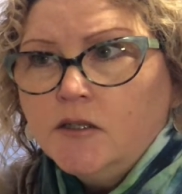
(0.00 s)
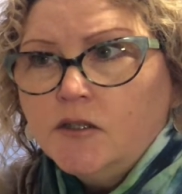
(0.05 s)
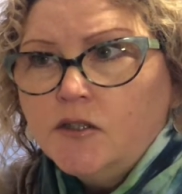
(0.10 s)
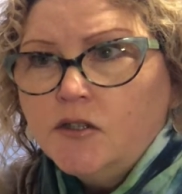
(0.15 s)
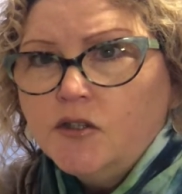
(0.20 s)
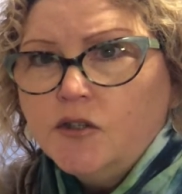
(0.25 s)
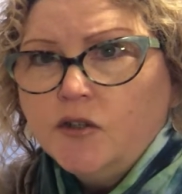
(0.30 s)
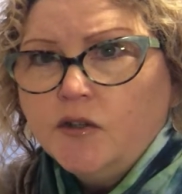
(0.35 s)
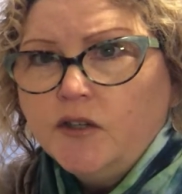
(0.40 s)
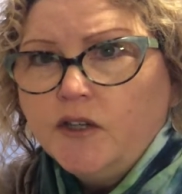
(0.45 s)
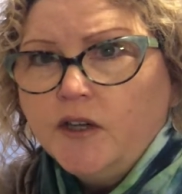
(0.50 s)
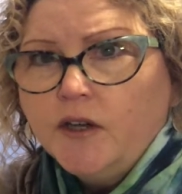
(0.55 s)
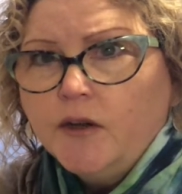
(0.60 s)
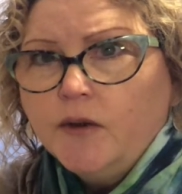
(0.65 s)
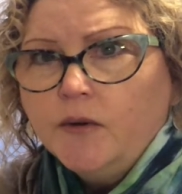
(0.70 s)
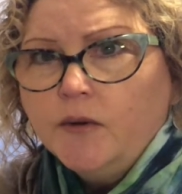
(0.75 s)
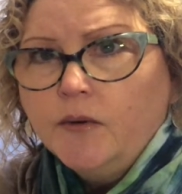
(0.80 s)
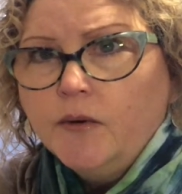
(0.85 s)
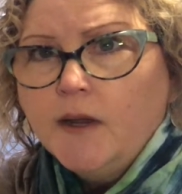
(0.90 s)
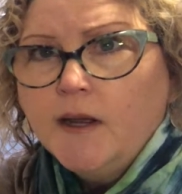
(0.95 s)

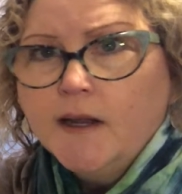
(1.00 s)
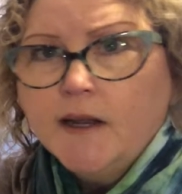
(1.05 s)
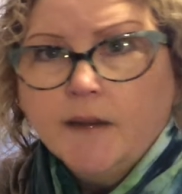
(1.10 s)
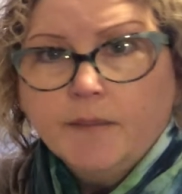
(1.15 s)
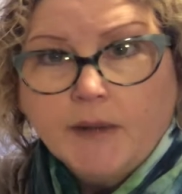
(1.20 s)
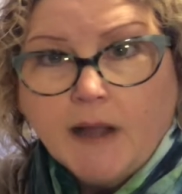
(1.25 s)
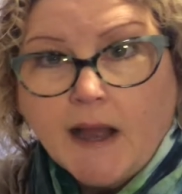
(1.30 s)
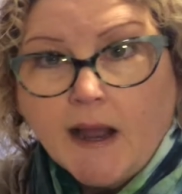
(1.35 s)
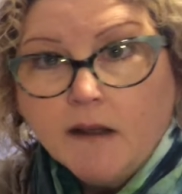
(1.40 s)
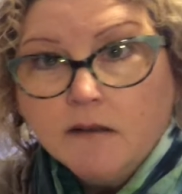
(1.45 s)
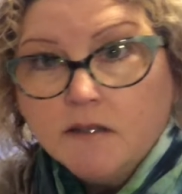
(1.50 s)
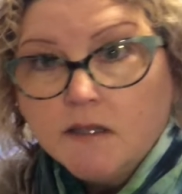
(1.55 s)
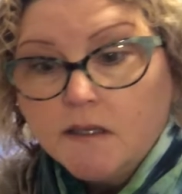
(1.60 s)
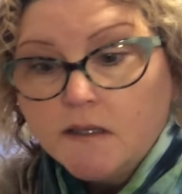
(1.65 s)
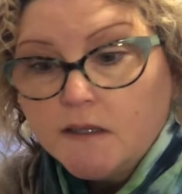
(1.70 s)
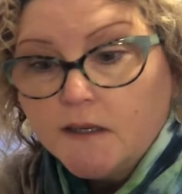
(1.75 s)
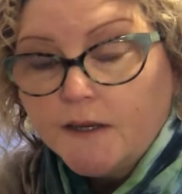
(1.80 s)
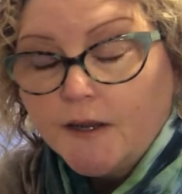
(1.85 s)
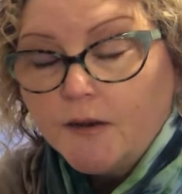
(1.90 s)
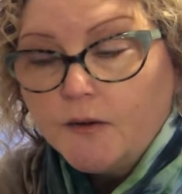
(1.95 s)
studio a couple of
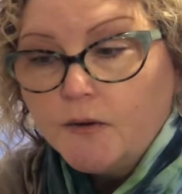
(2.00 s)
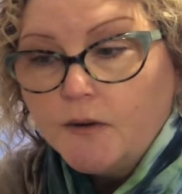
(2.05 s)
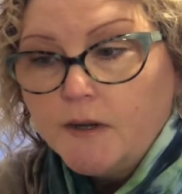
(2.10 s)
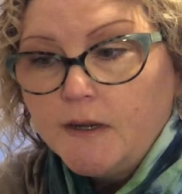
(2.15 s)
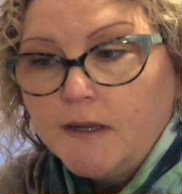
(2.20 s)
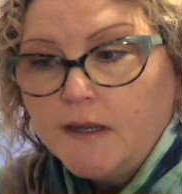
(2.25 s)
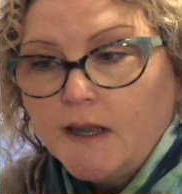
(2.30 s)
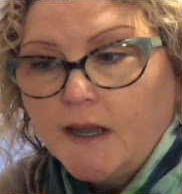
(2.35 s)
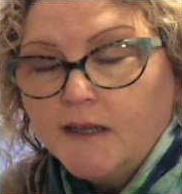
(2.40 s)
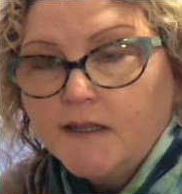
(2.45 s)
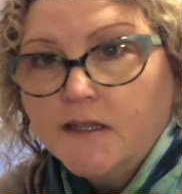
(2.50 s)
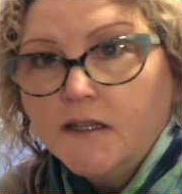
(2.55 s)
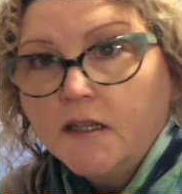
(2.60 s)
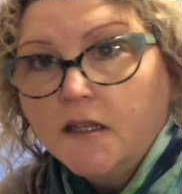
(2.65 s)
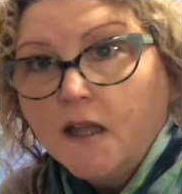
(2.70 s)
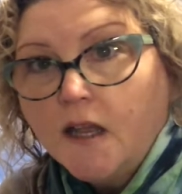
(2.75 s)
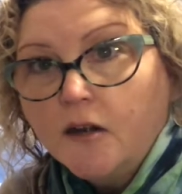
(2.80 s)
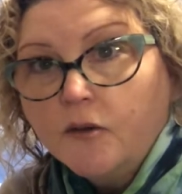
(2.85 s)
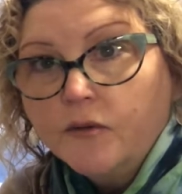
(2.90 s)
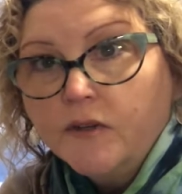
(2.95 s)
houses ago, I did a
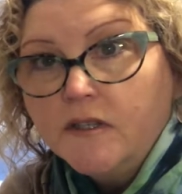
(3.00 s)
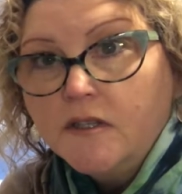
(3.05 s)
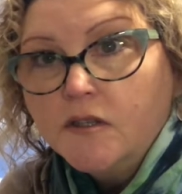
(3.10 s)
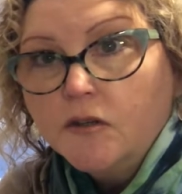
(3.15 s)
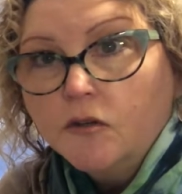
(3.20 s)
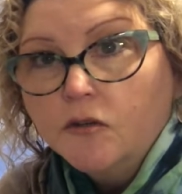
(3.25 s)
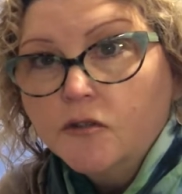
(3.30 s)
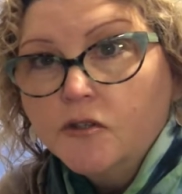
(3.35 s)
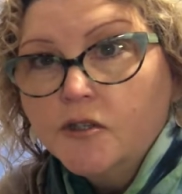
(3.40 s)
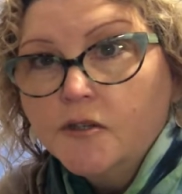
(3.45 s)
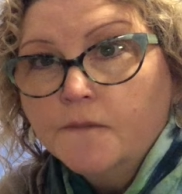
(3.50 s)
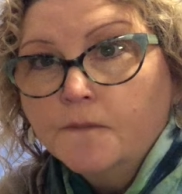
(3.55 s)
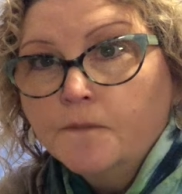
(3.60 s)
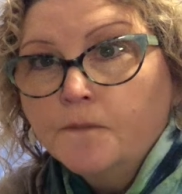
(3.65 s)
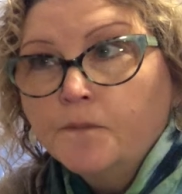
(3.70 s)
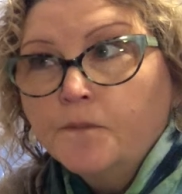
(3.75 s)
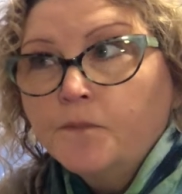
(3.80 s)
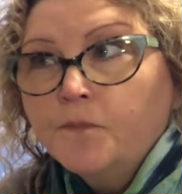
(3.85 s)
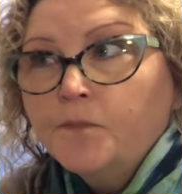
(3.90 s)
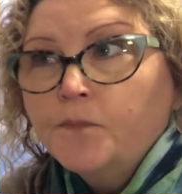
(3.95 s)
lot of research
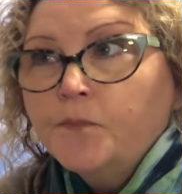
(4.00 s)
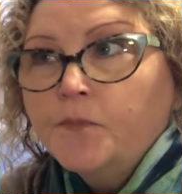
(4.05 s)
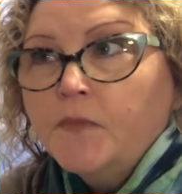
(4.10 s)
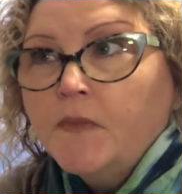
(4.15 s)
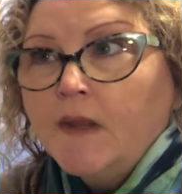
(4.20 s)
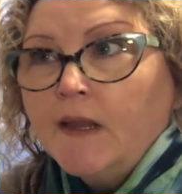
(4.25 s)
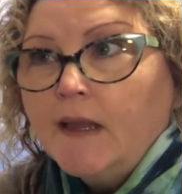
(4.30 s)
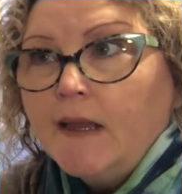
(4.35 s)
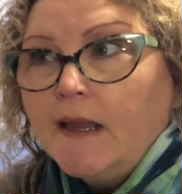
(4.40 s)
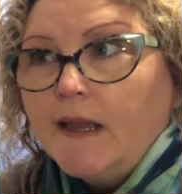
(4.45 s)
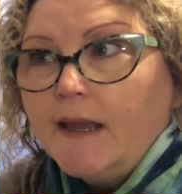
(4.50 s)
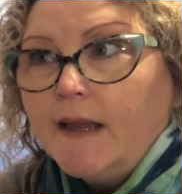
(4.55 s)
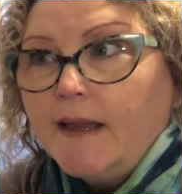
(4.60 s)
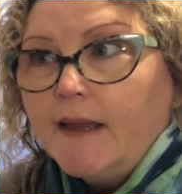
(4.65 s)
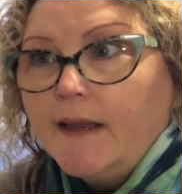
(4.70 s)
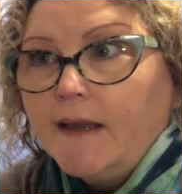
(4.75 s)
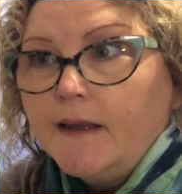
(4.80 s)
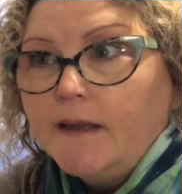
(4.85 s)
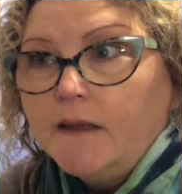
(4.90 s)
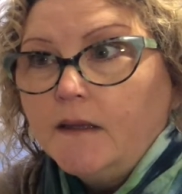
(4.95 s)

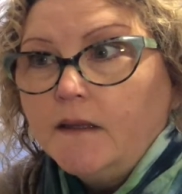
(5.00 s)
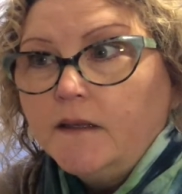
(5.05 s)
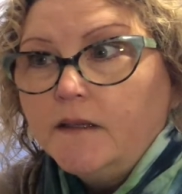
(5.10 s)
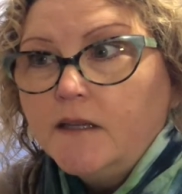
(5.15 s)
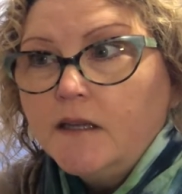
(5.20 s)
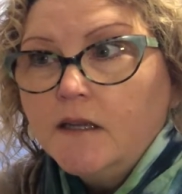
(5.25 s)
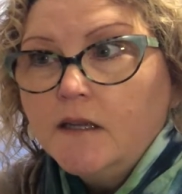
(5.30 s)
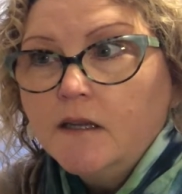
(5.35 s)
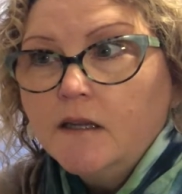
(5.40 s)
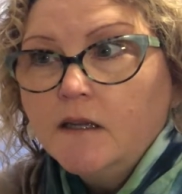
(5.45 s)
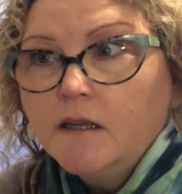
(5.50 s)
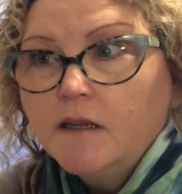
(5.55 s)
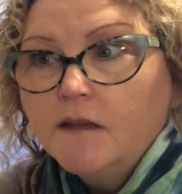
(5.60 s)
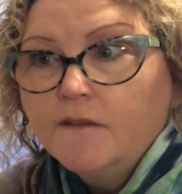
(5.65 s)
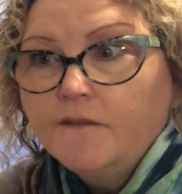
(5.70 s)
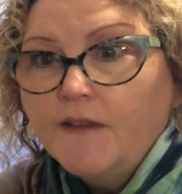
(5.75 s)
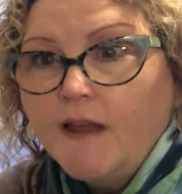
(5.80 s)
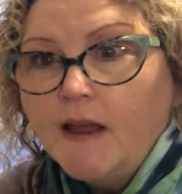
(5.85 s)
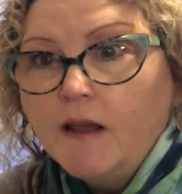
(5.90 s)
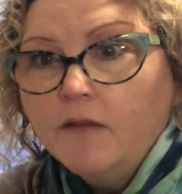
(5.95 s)
and
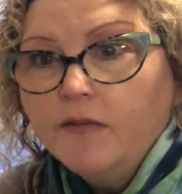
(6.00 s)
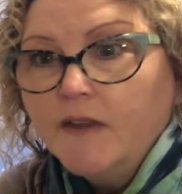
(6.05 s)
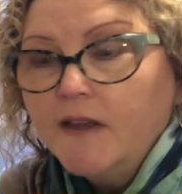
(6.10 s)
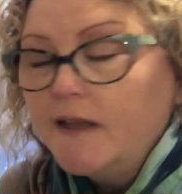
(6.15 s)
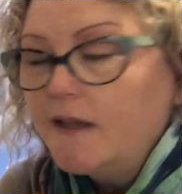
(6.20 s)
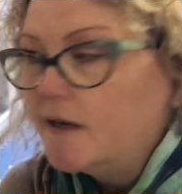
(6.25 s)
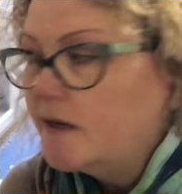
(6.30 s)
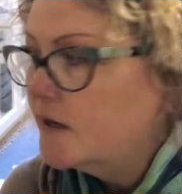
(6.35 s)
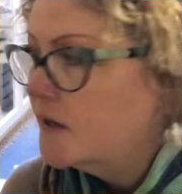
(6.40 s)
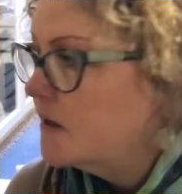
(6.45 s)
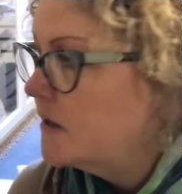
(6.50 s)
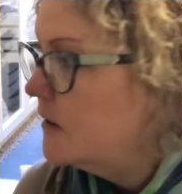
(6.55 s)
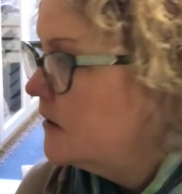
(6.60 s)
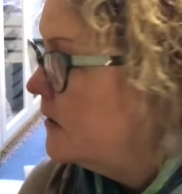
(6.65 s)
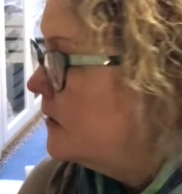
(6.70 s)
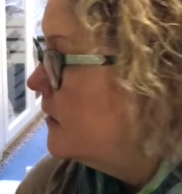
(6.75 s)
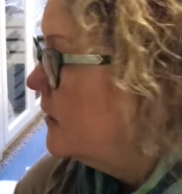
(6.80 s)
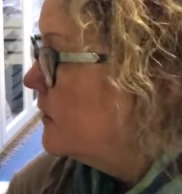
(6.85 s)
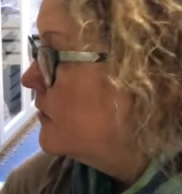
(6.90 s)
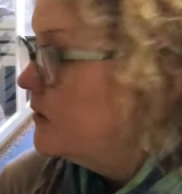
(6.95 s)
found that
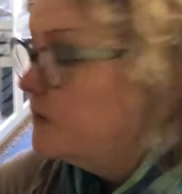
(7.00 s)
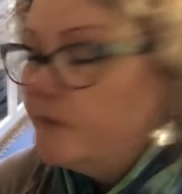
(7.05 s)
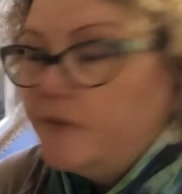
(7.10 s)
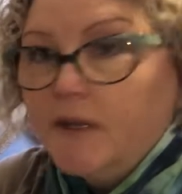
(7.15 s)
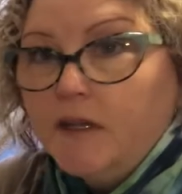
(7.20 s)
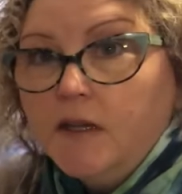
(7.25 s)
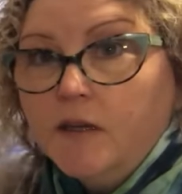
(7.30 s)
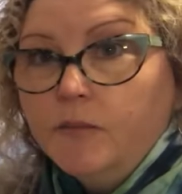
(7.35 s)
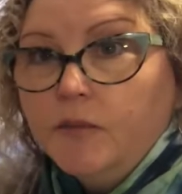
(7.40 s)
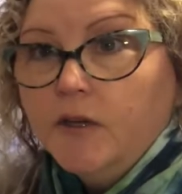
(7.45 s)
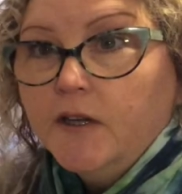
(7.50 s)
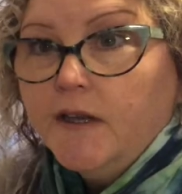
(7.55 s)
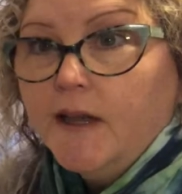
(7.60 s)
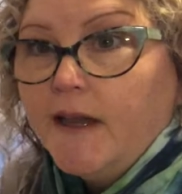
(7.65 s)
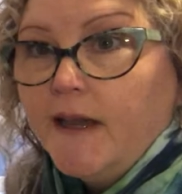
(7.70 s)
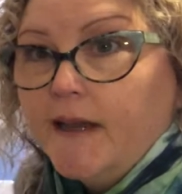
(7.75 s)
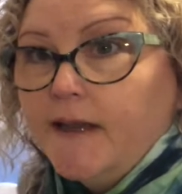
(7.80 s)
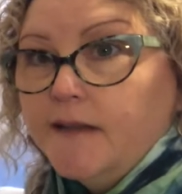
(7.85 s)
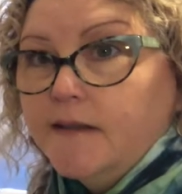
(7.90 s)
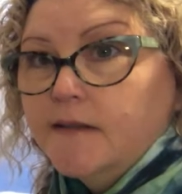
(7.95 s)
the Billy
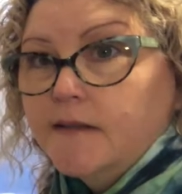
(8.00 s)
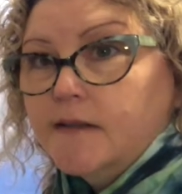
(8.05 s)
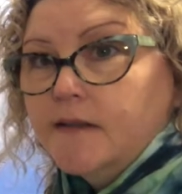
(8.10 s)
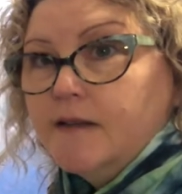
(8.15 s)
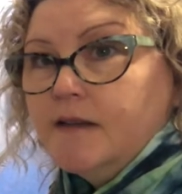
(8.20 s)
bookcase